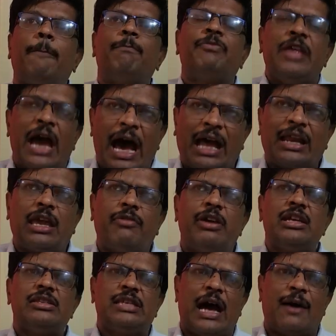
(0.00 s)
They are
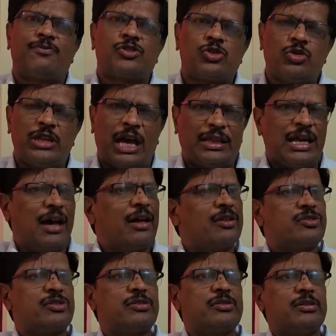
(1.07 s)
giving jobs to the
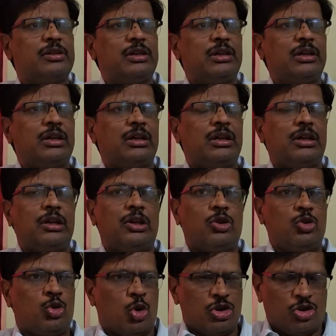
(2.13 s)
others.
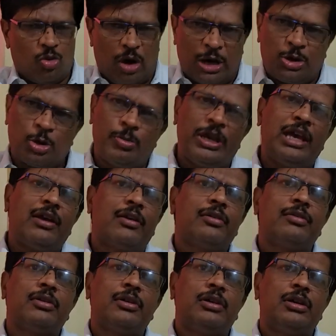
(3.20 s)
Don't you want to
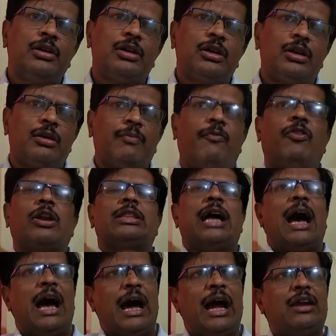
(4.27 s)
be? For
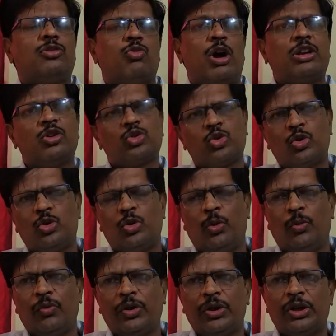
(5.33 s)
that, what you should
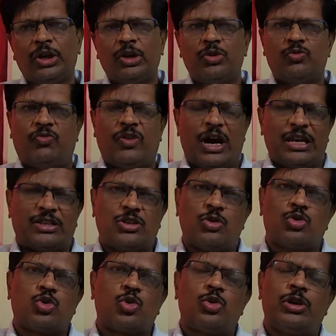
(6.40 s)
do? First,
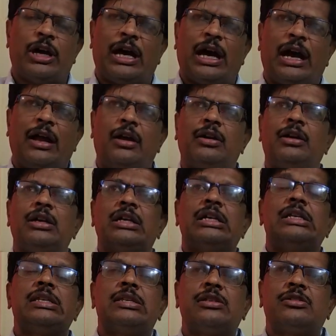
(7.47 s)
you should
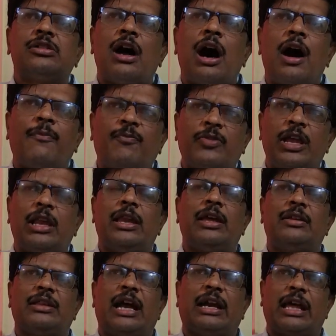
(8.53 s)
stop
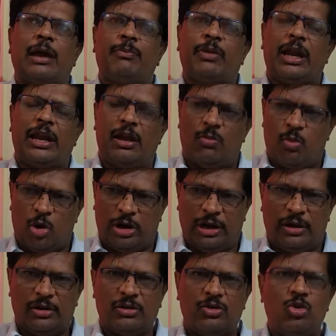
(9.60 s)
telling that I am getting
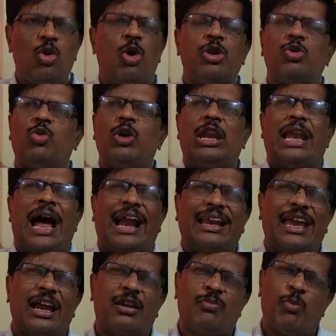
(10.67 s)
boring. No, you will
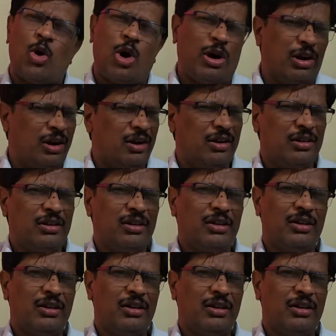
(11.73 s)
not get bored.